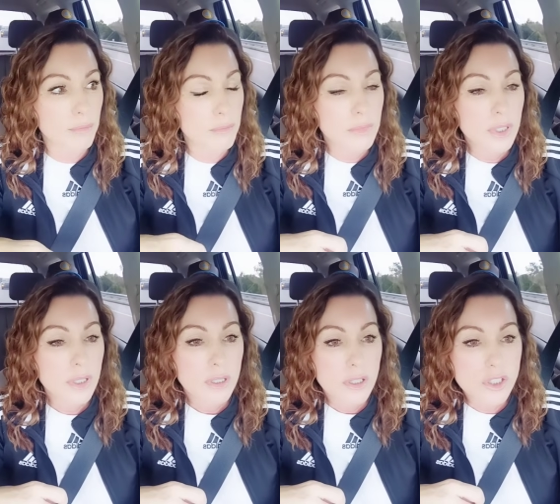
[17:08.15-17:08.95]

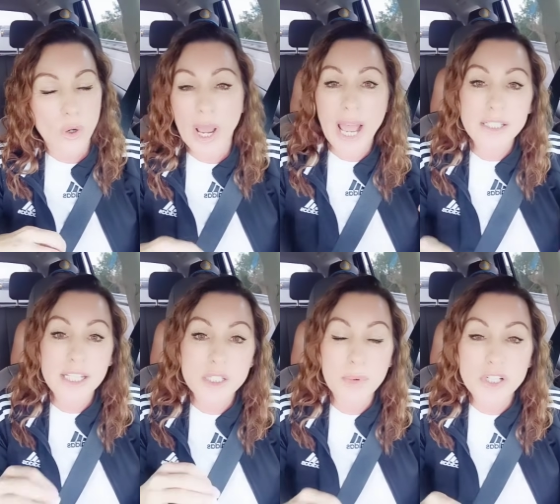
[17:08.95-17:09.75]

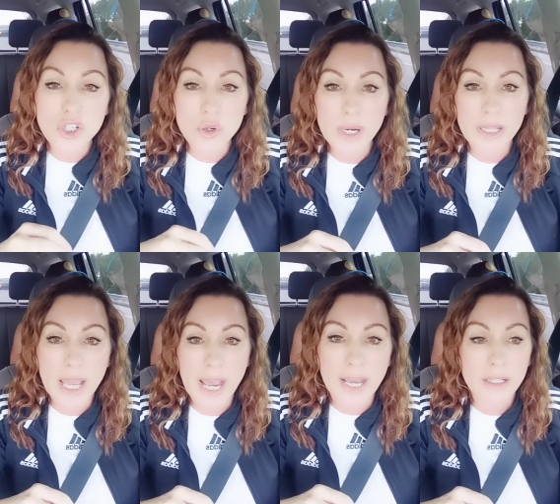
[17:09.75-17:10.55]
as he's been
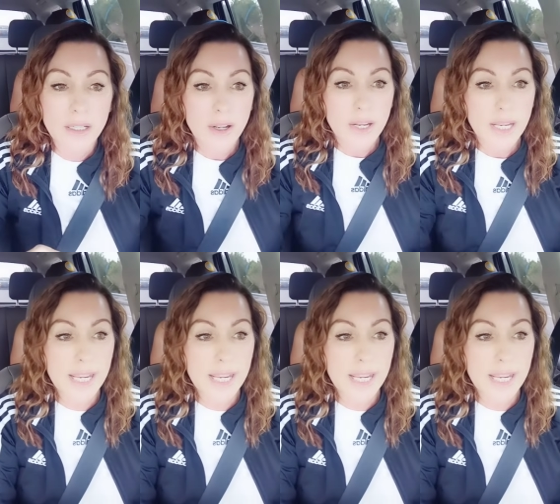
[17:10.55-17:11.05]
doing that,